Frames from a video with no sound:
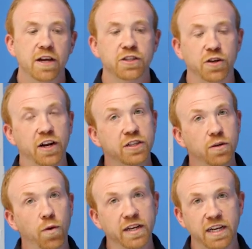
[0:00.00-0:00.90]
So here's
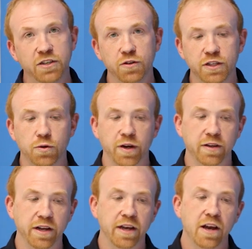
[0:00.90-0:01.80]
some ways I do this
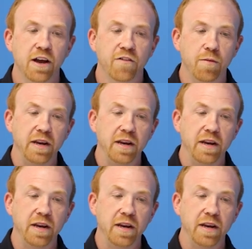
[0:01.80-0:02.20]
quickly. From